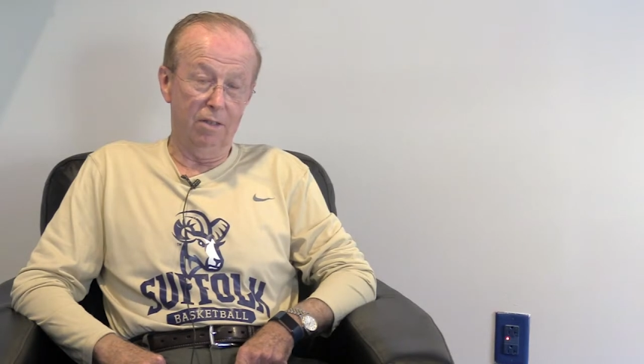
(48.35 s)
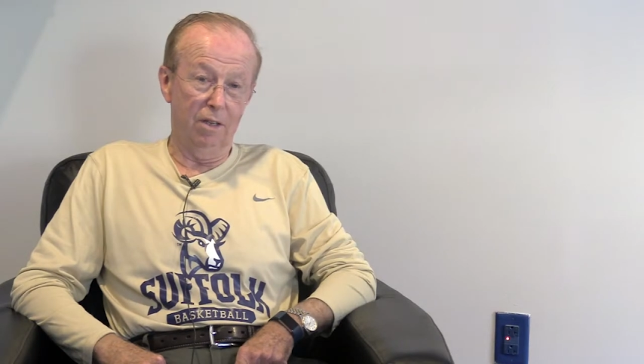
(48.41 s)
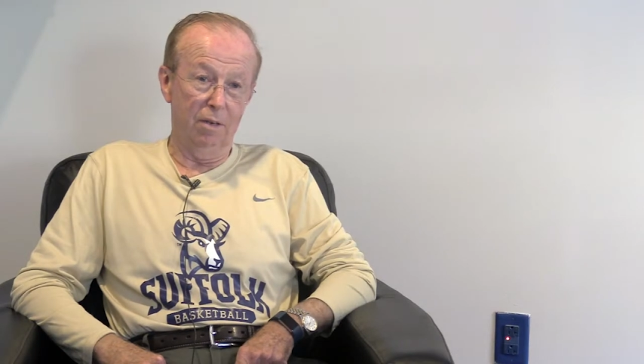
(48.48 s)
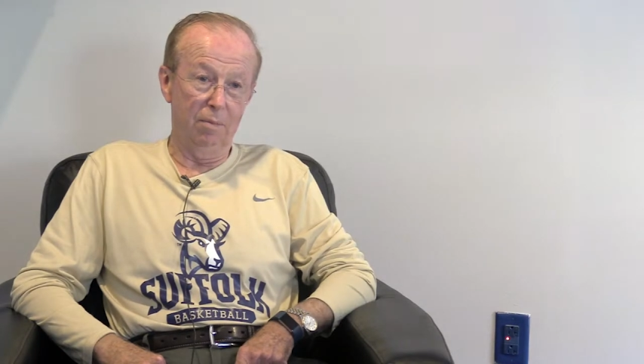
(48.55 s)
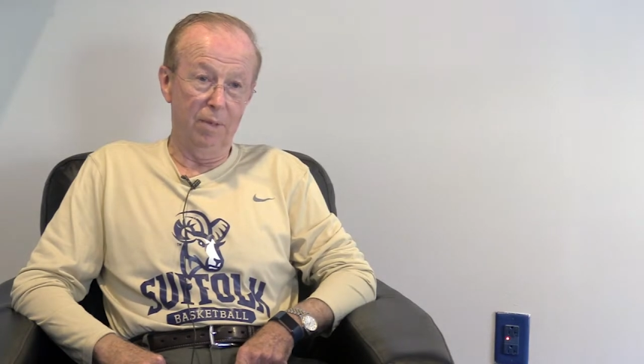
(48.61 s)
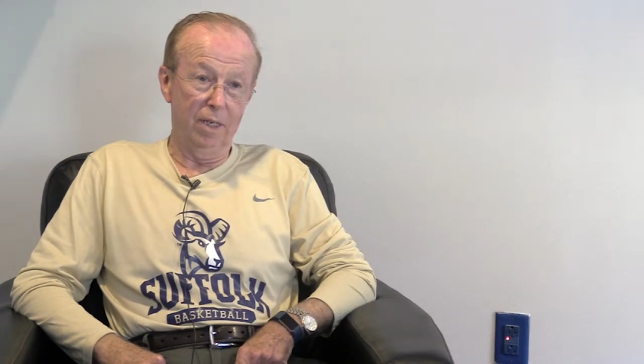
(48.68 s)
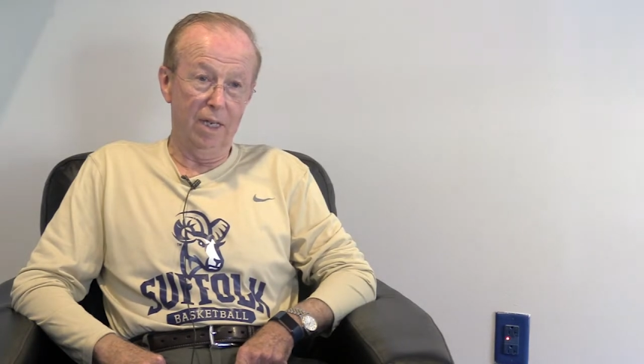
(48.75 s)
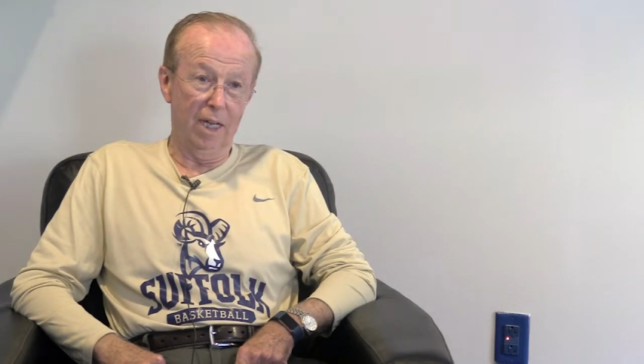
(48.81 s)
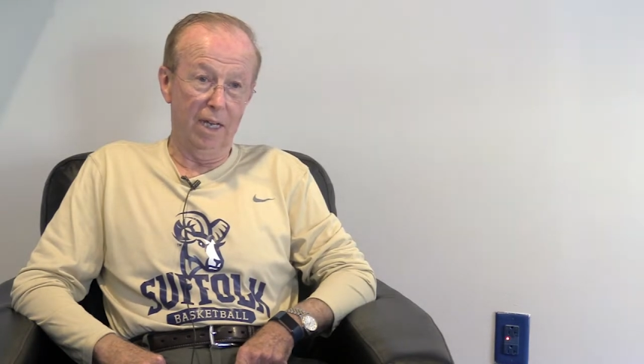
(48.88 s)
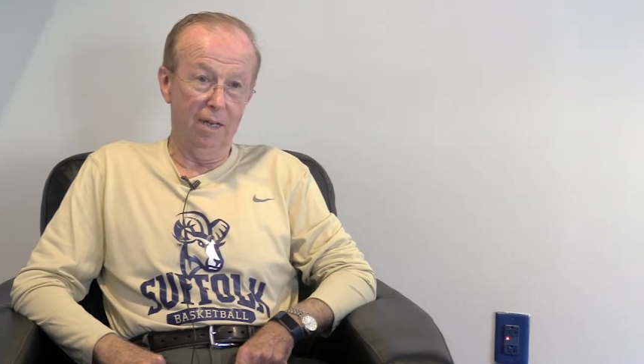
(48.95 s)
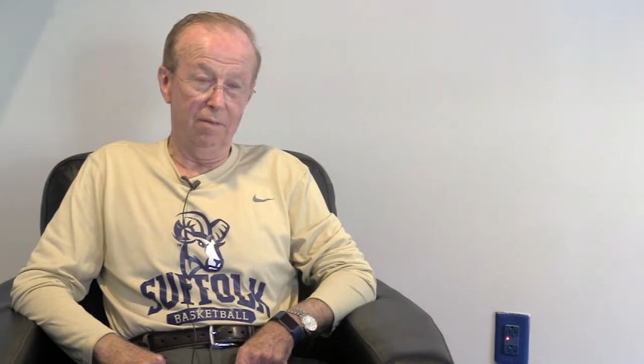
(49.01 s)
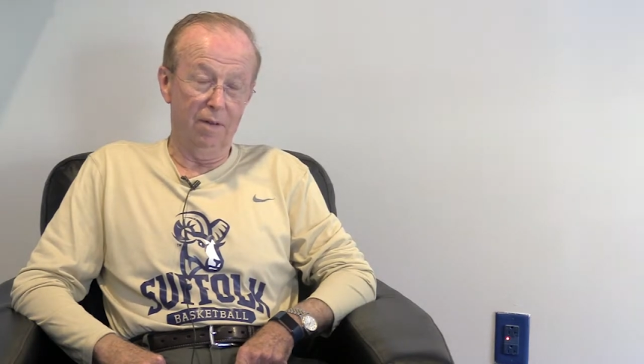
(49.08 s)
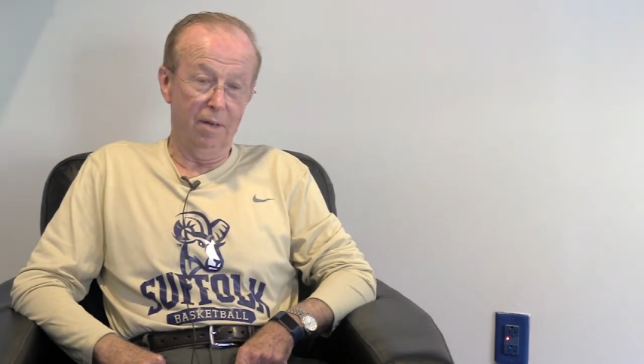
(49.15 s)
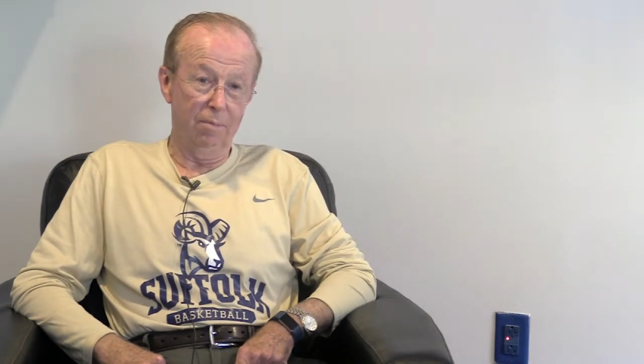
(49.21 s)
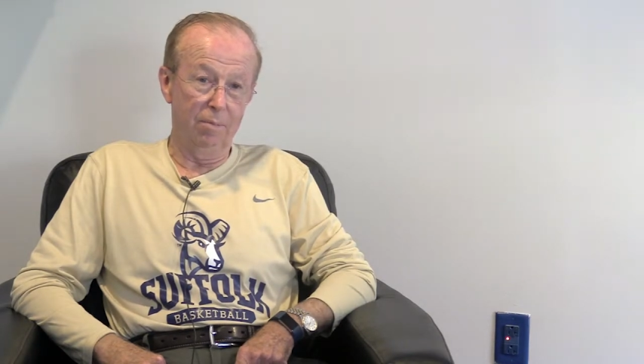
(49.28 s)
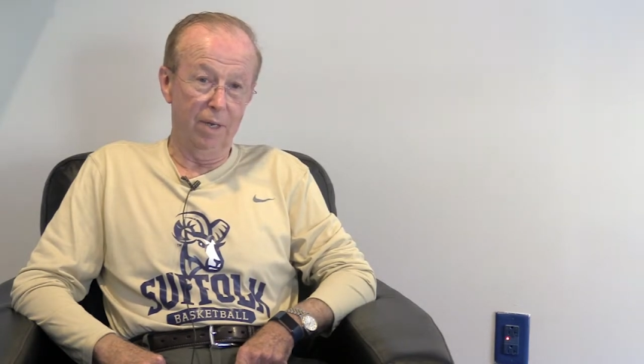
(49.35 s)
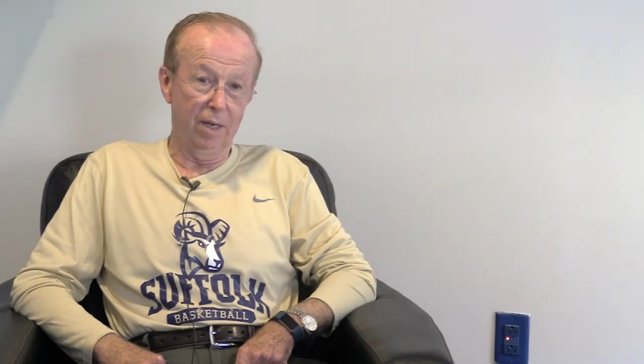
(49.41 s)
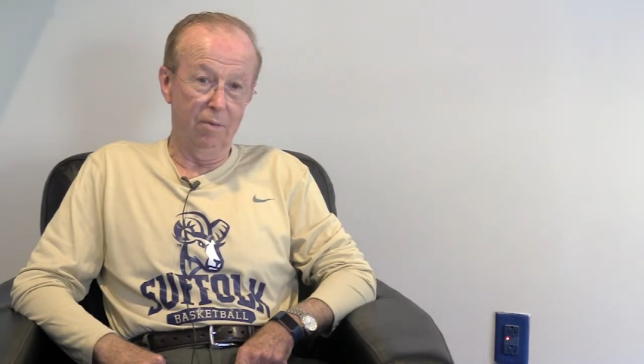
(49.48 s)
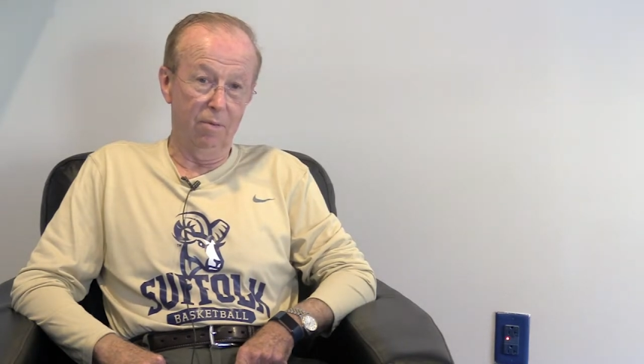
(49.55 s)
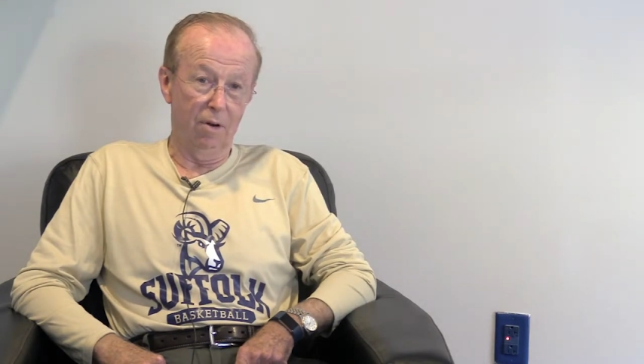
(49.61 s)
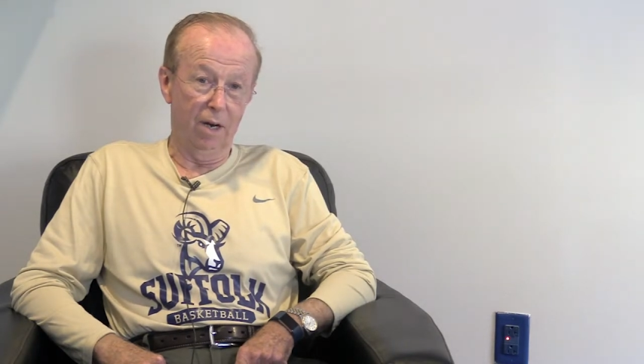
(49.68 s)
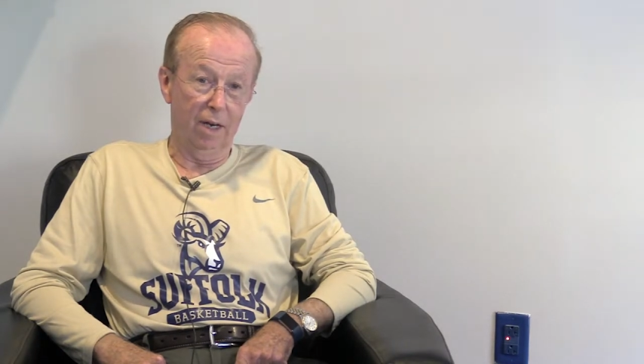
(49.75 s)
going to be kind of our
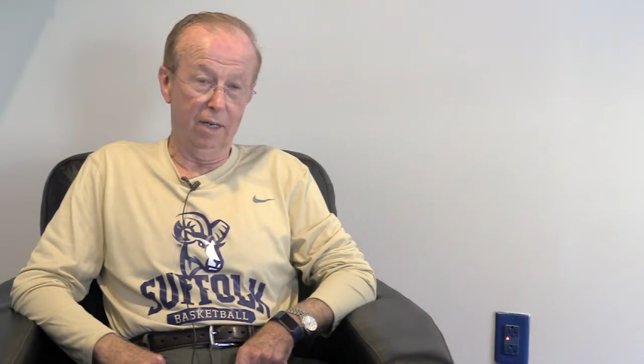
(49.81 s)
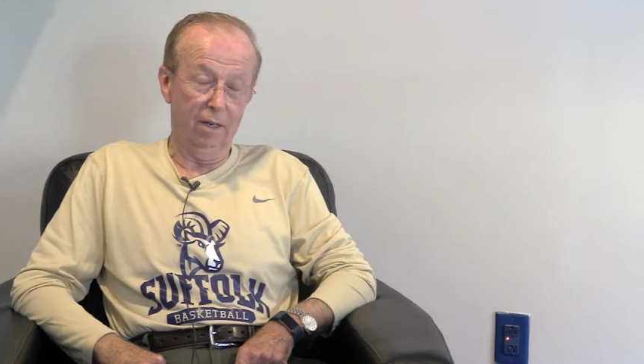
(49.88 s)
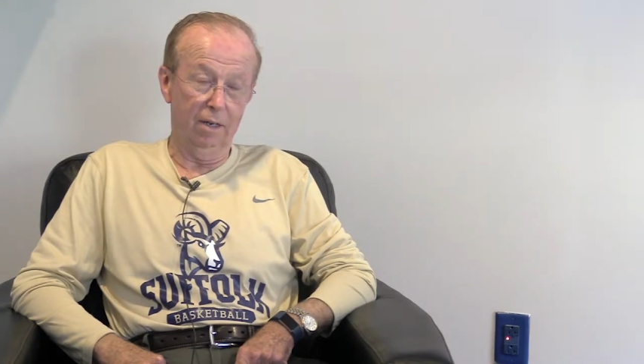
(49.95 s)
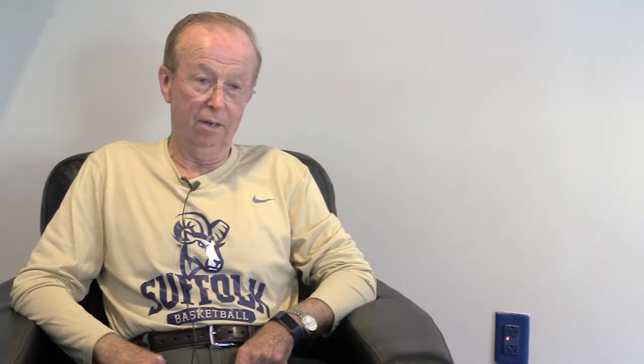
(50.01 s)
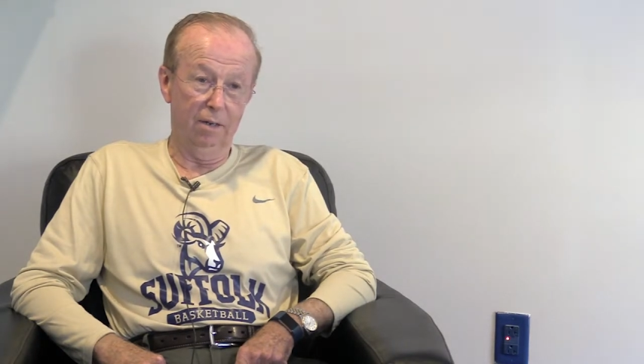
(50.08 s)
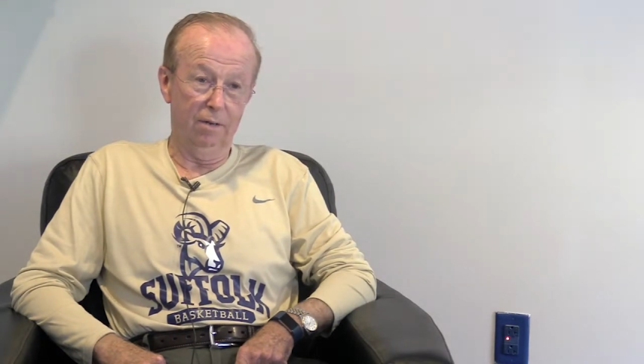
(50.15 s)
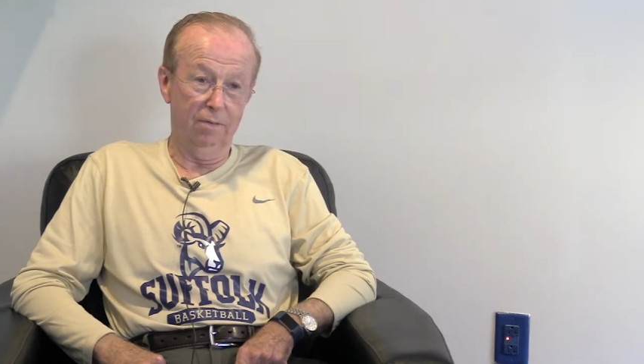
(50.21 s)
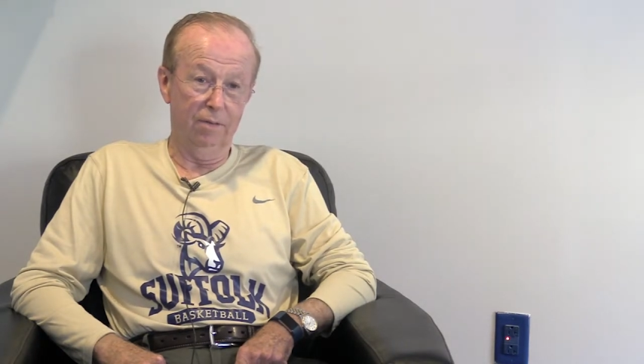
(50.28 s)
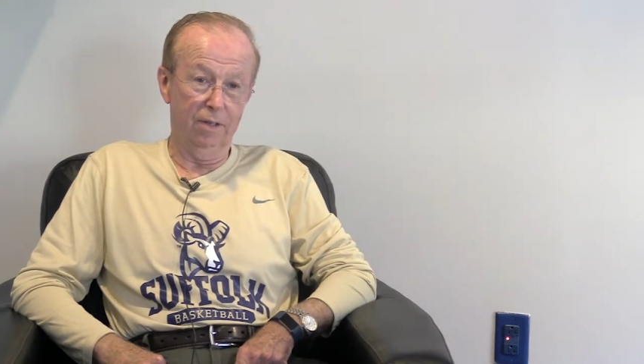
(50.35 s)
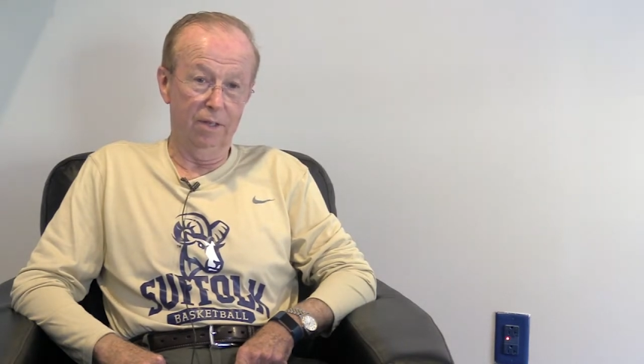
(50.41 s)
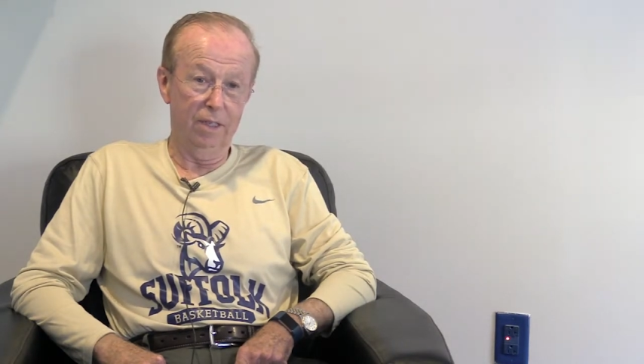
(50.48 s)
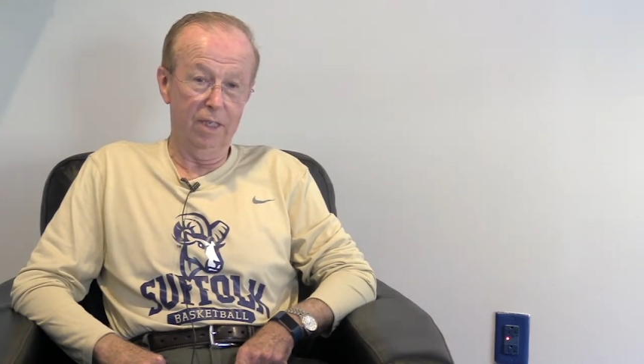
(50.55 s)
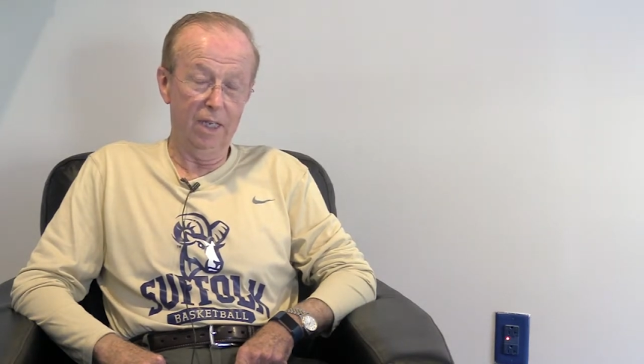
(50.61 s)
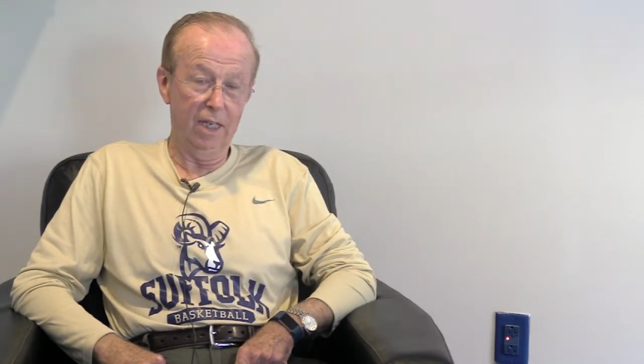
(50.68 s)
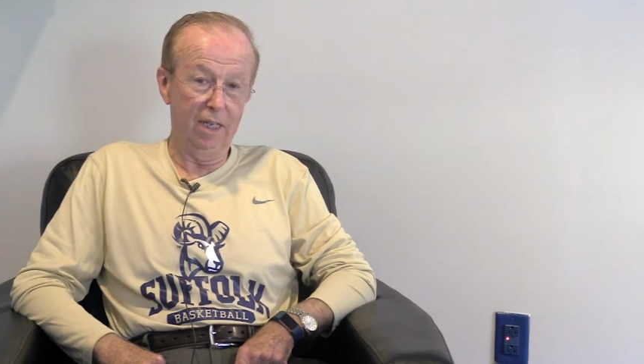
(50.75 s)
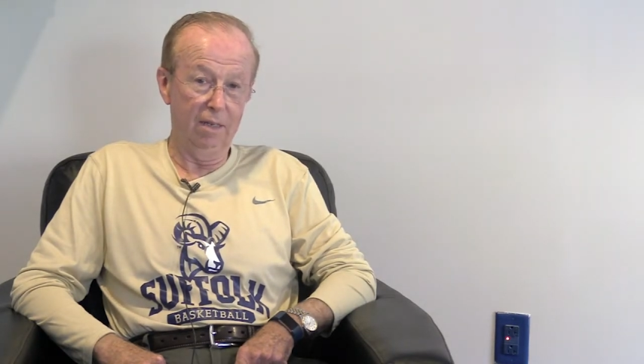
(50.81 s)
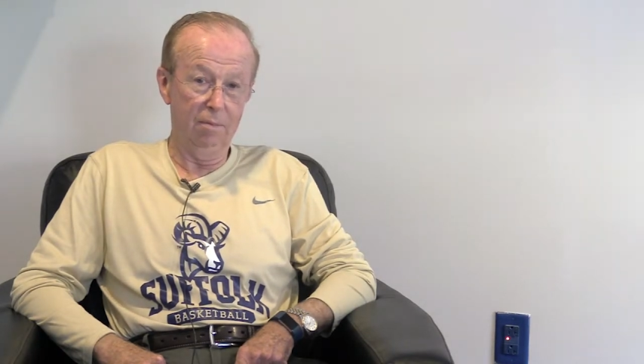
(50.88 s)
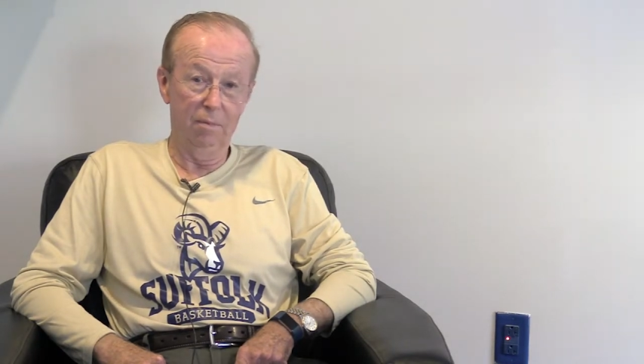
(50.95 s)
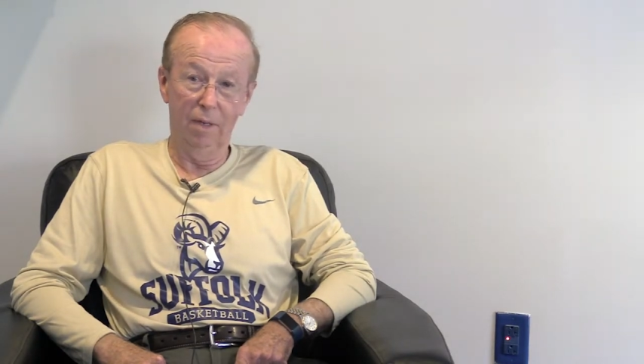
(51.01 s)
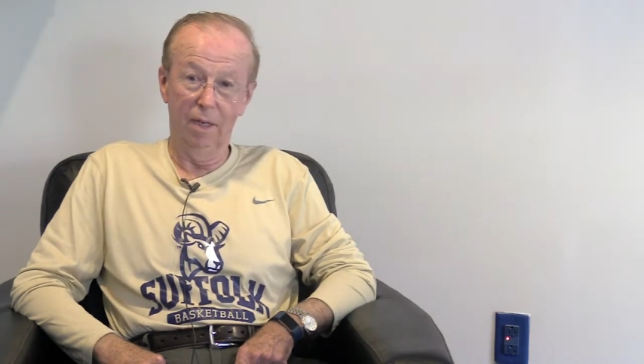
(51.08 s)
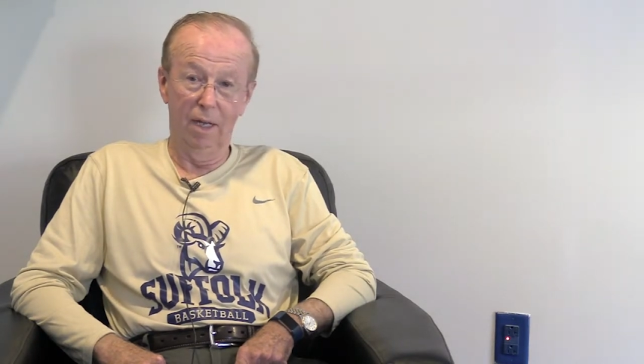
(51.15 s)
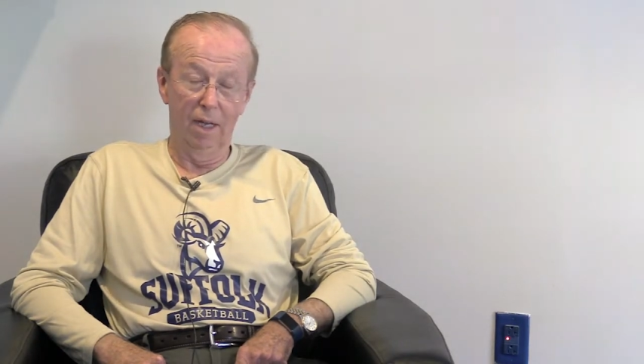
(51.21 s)
bedrock for the
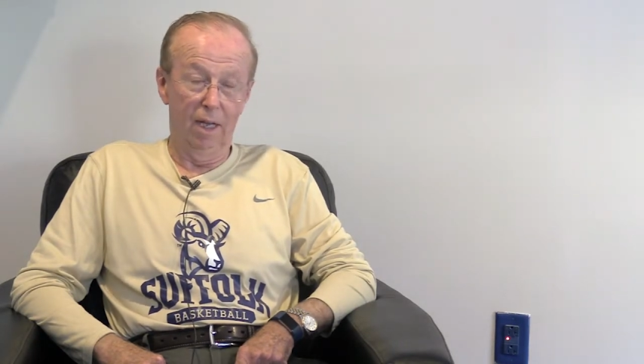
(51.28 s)
team